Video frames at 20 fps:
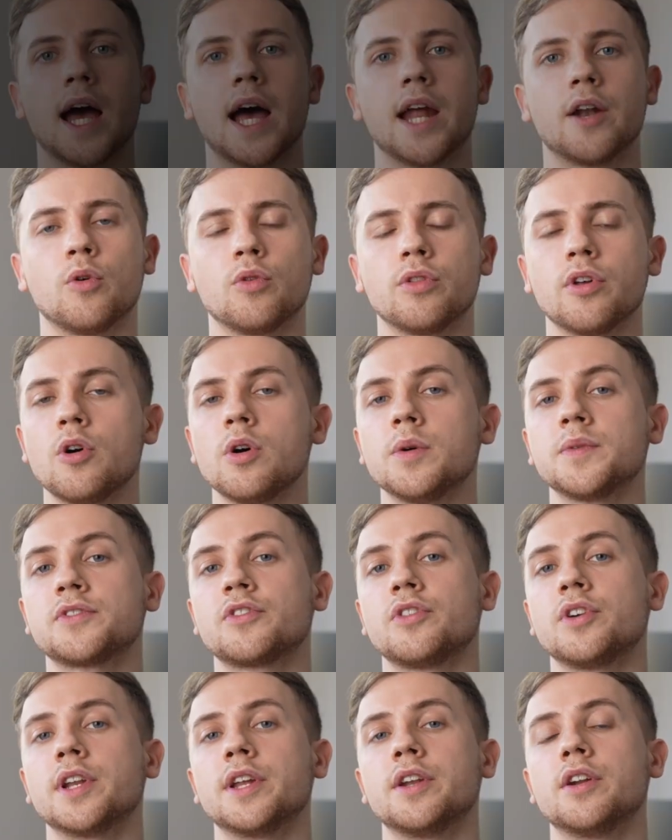And although I'm
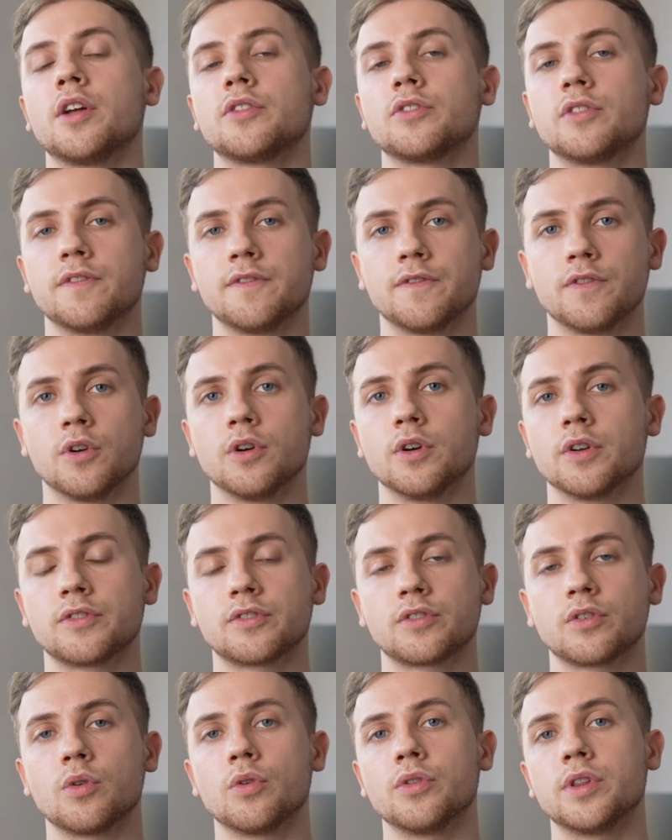certainly not the
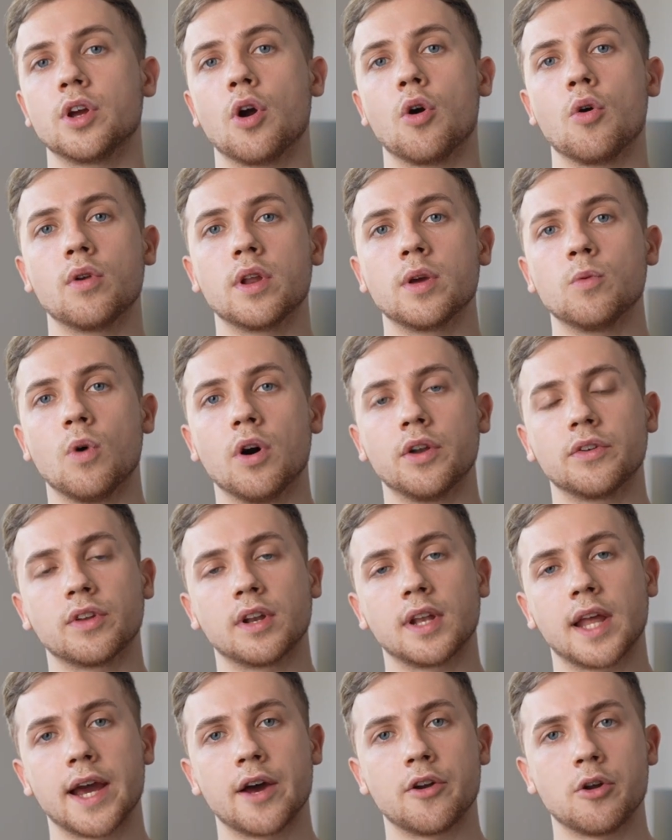first or the only one to
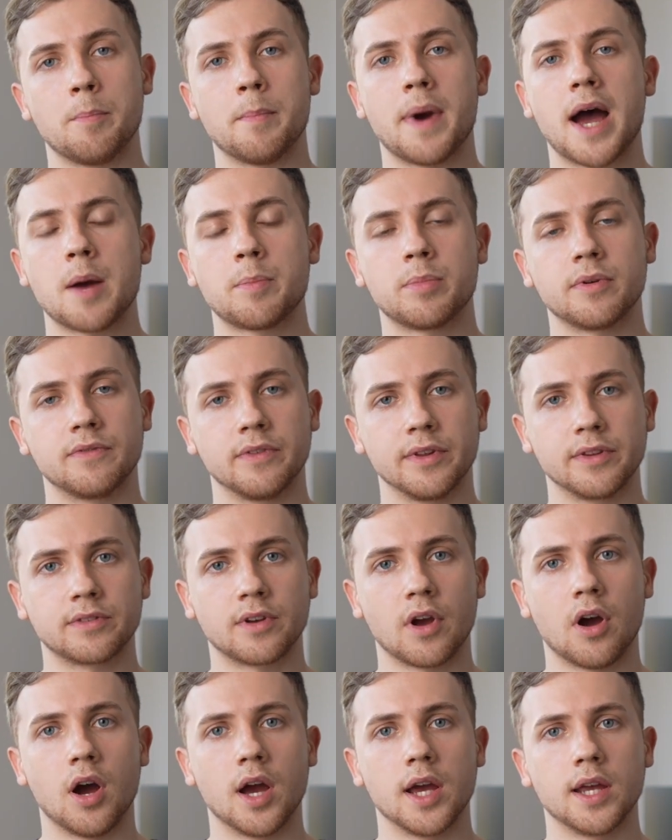lay out a map of this
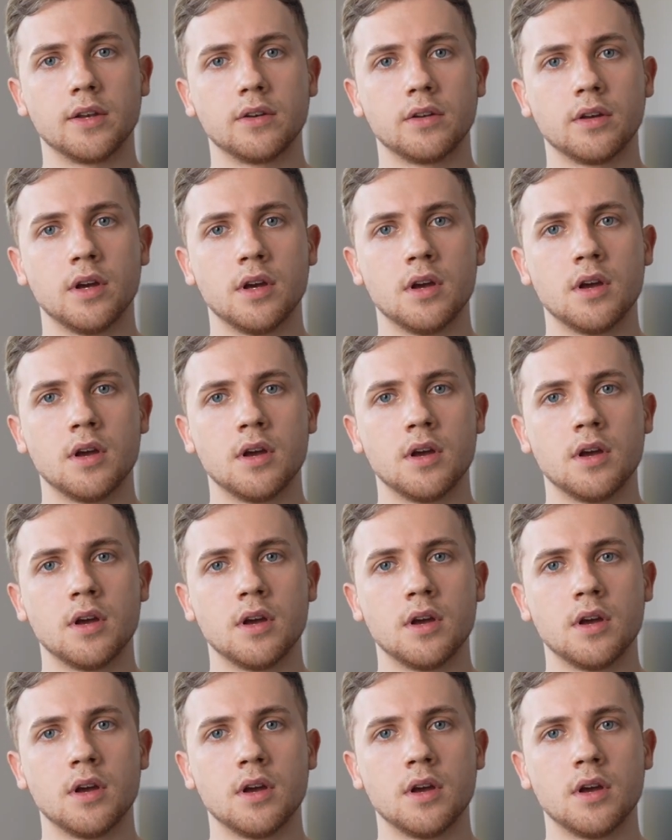kind,